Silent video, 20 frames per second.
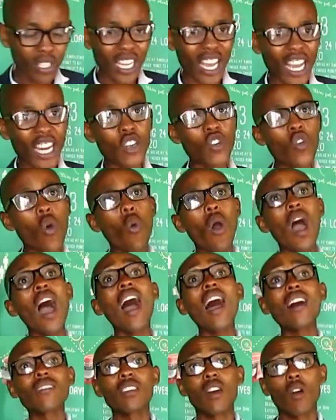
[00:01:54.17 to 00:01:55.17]
I had no
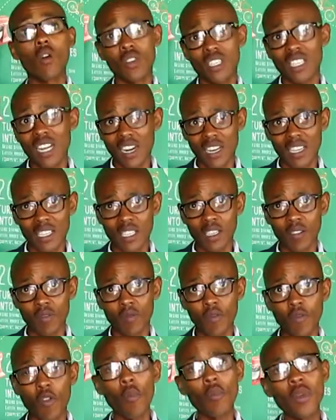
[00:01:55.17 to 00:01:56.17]
other alternative.
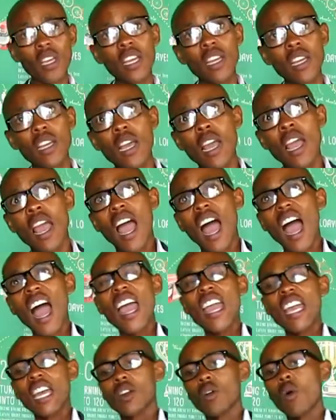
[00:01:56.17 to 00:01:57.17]
For me, I
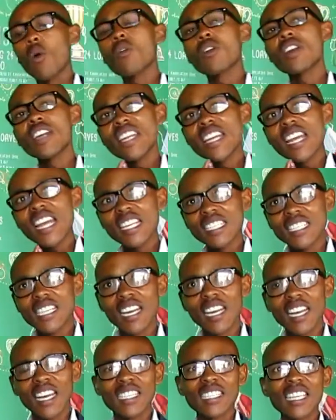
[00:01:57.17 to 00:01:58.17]
had only
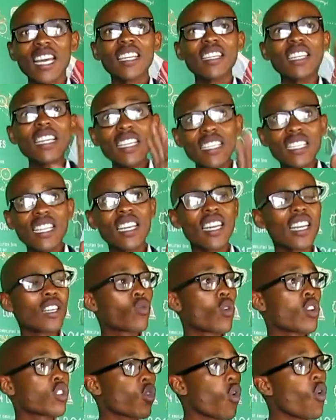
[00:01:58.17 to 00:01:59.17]
internet, and internet
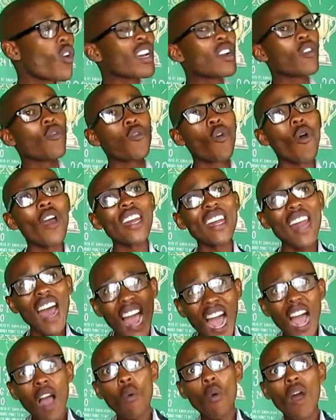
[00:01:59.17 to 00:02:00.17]
was only for an
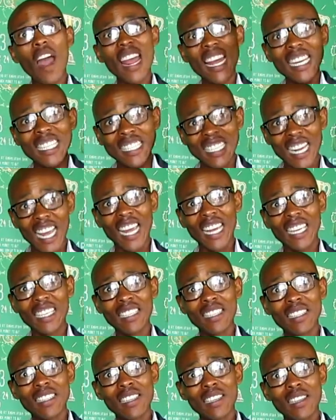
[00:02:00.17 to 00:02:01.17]
hour a day
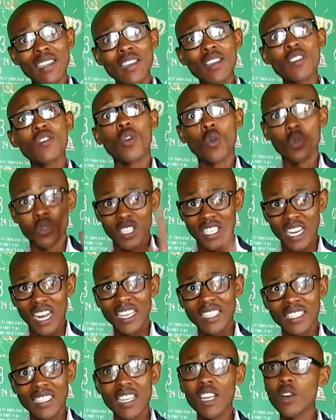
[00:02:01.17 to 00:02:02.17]
those
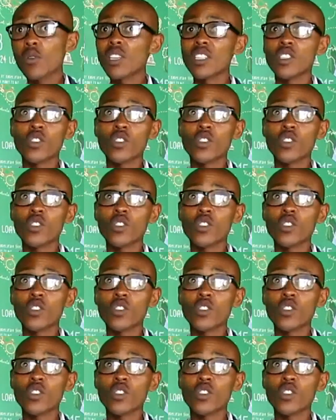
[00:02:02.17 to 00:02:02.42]
days. It was